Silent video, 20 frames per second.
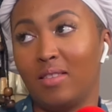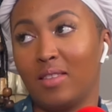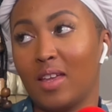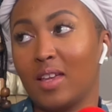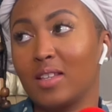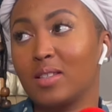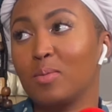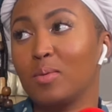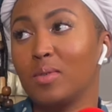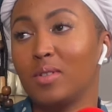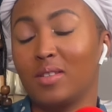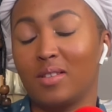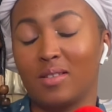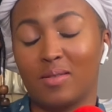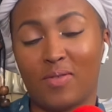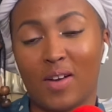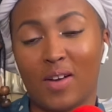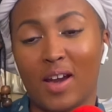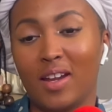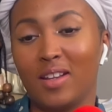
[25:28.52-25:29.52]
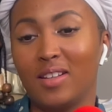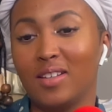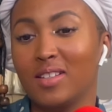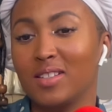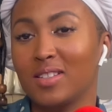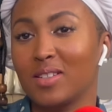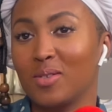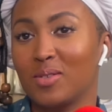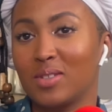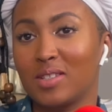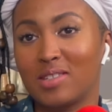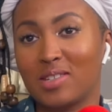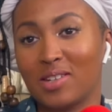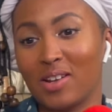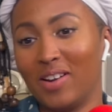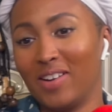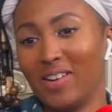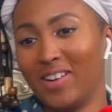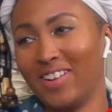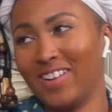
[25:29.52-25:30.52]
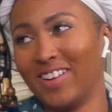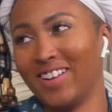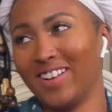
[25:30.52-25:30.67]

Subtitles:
that's when the fighting is gonna start.